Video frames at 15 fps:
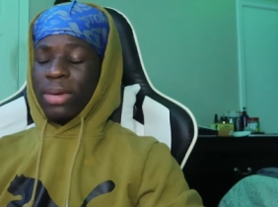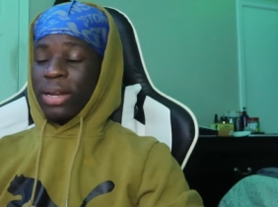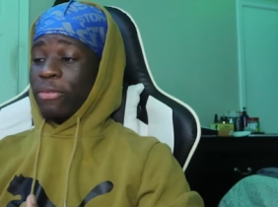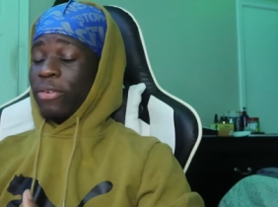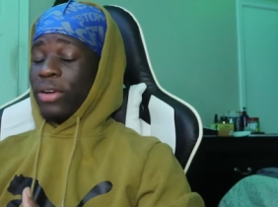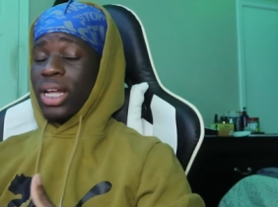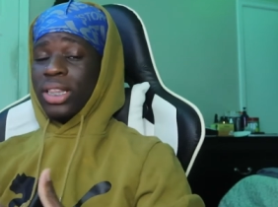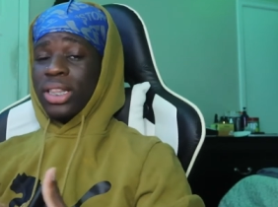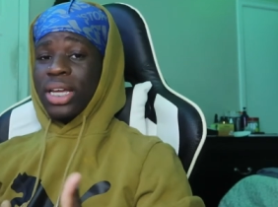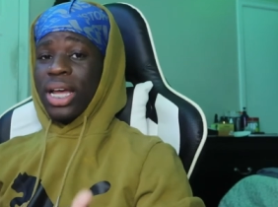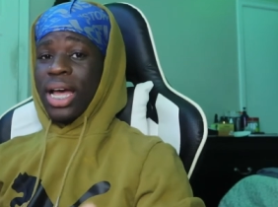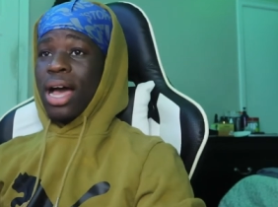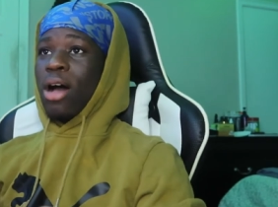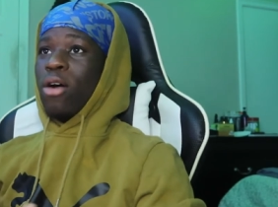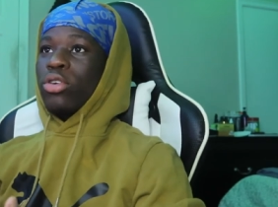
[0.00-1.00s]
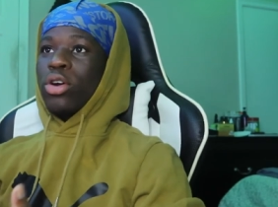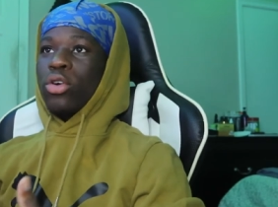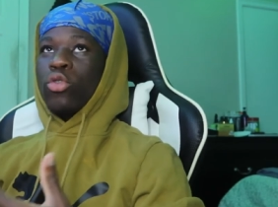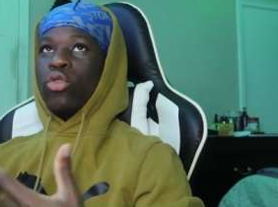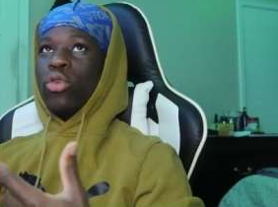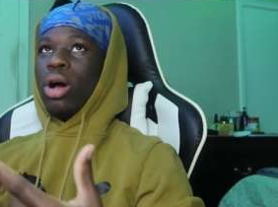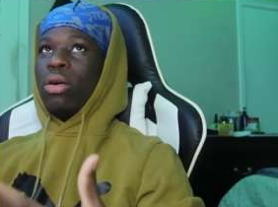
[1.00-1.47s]
Matter of fact, I think I don't know
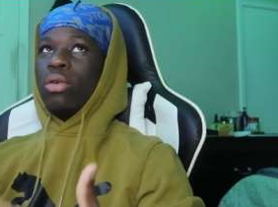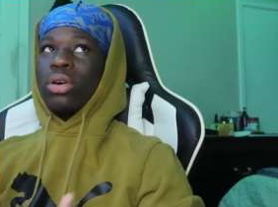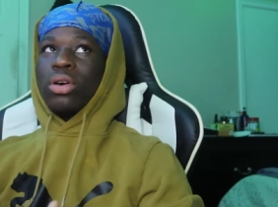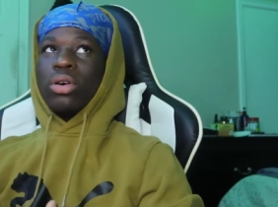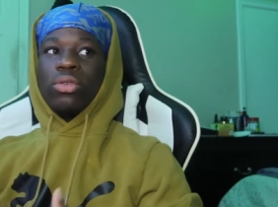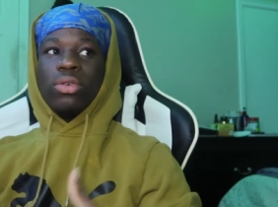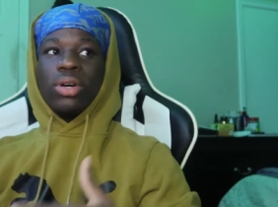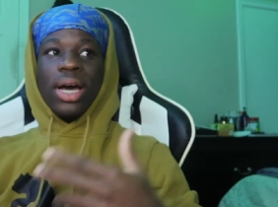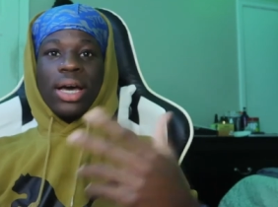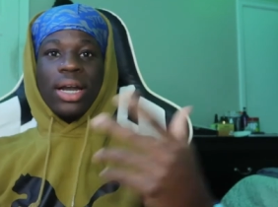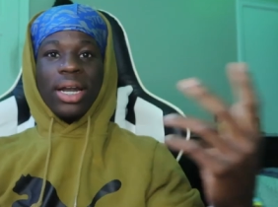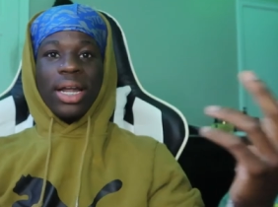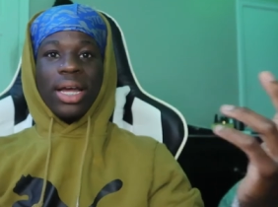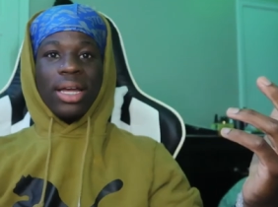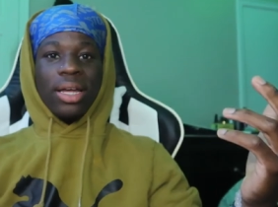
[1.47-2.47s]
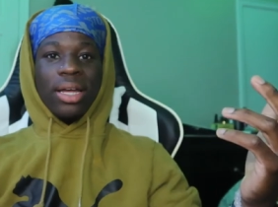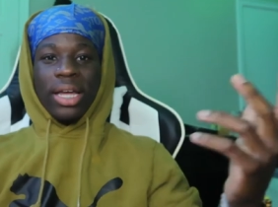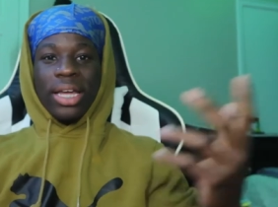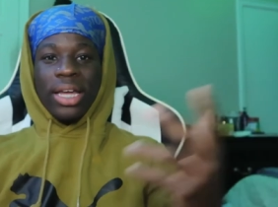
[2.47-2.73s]
who I don't know who kind of like